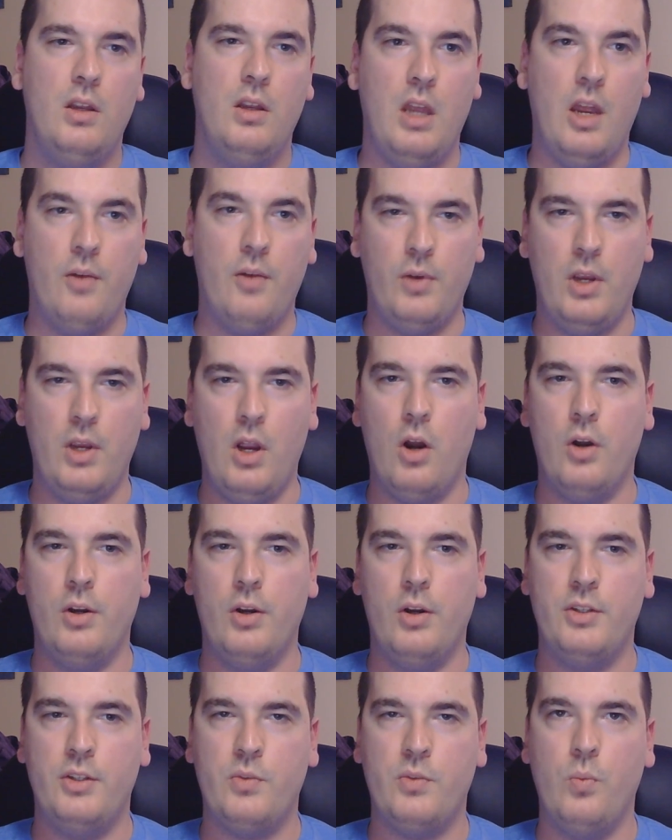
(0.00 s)
every
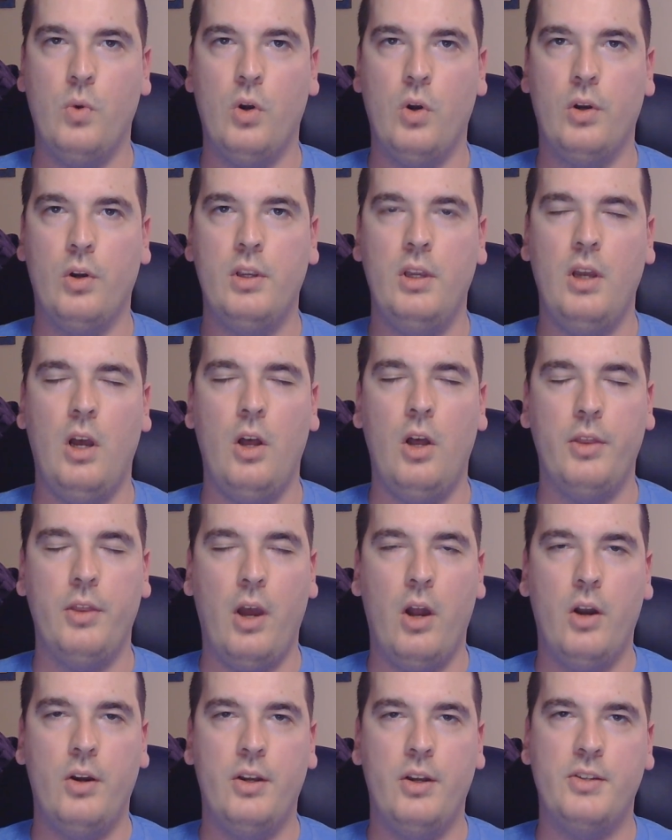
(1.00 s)
artist's work, all
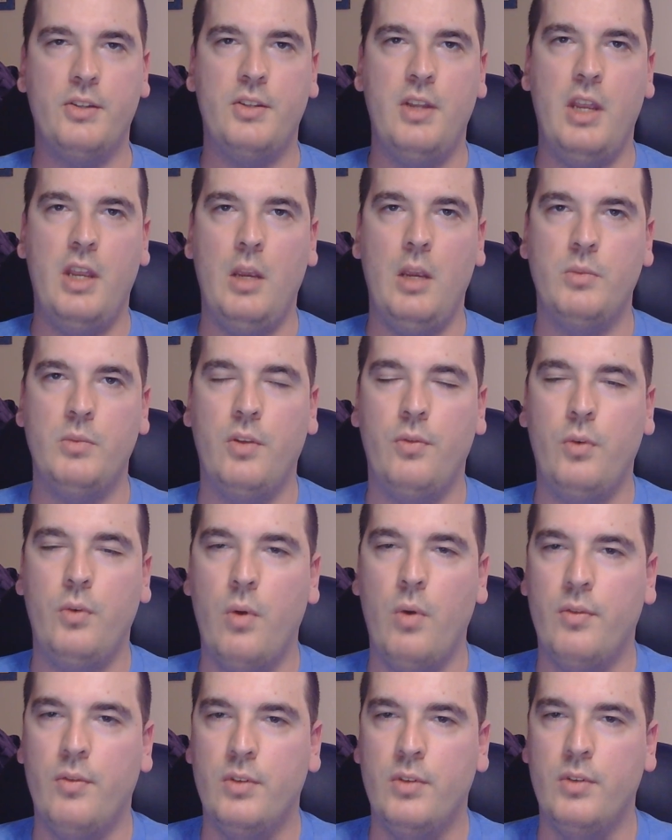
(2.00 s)
the artist names of
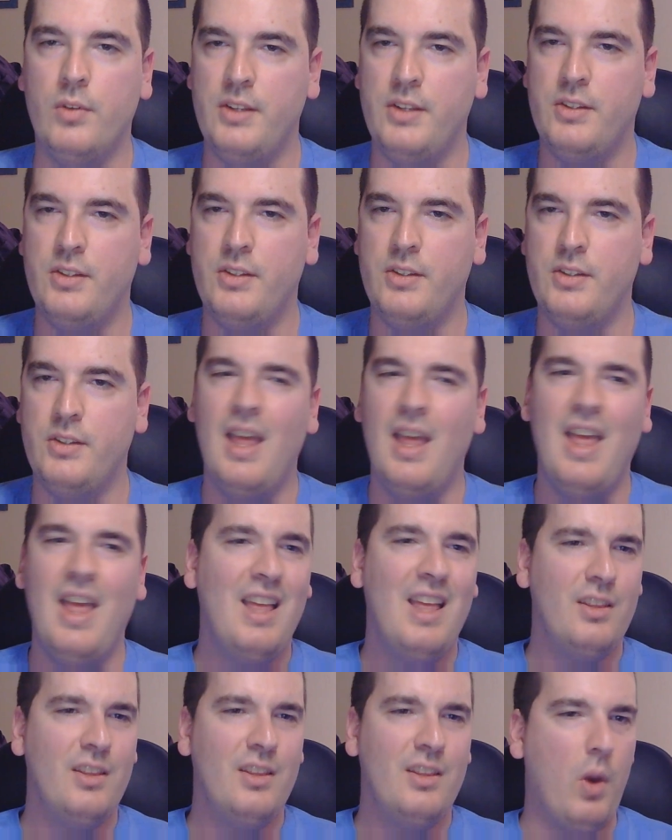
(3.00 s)
whoever does it.
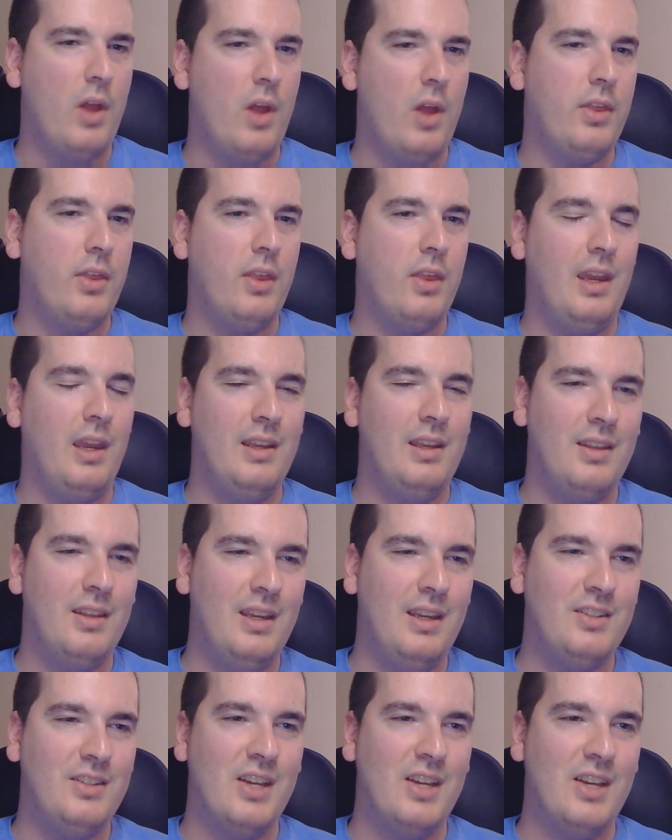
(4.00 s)
The one thing
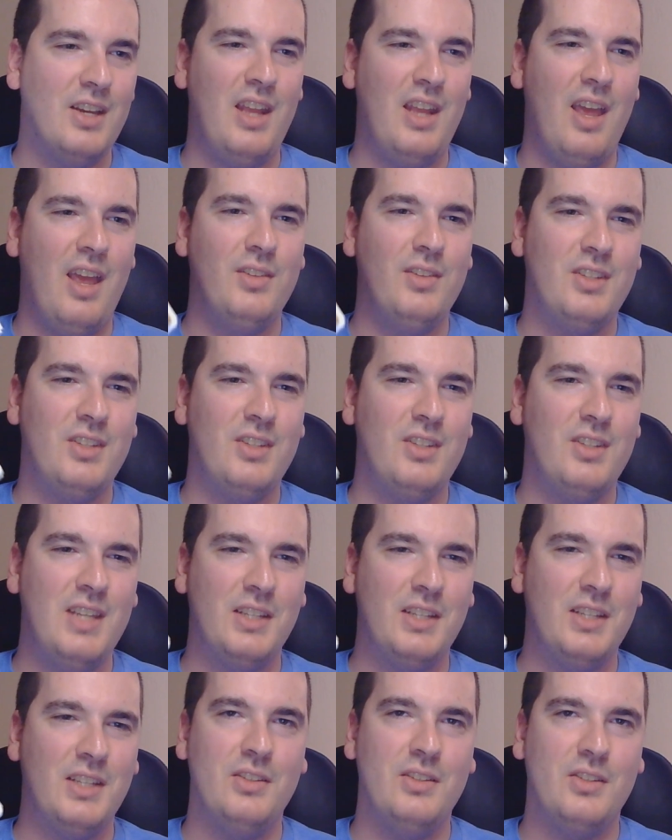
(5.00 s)
it doesn't have is it
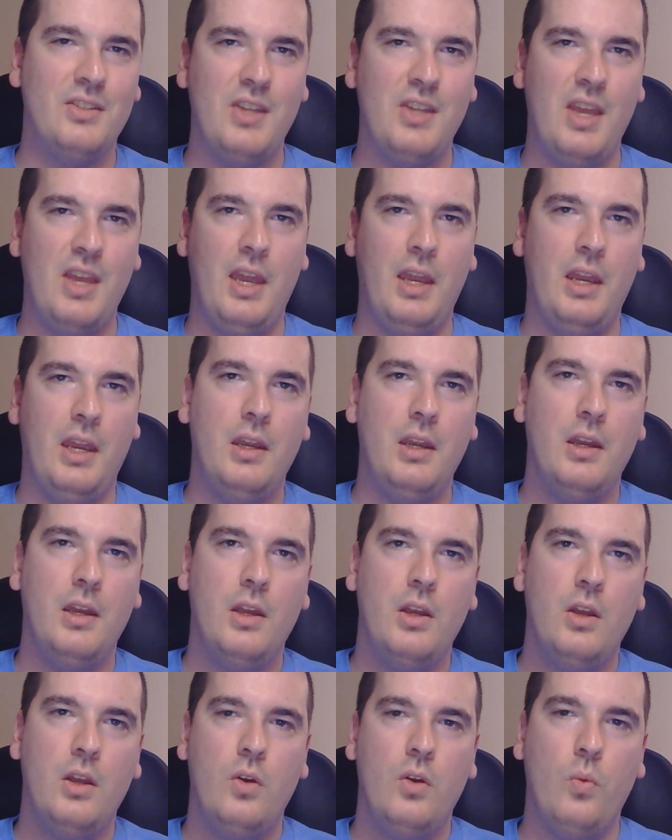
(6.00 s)
doesn't say
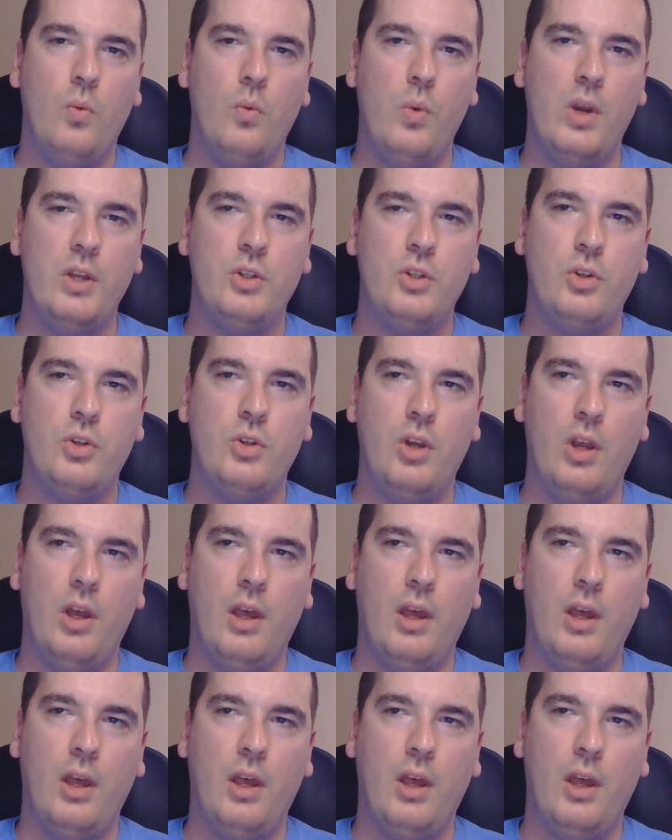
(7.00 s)
which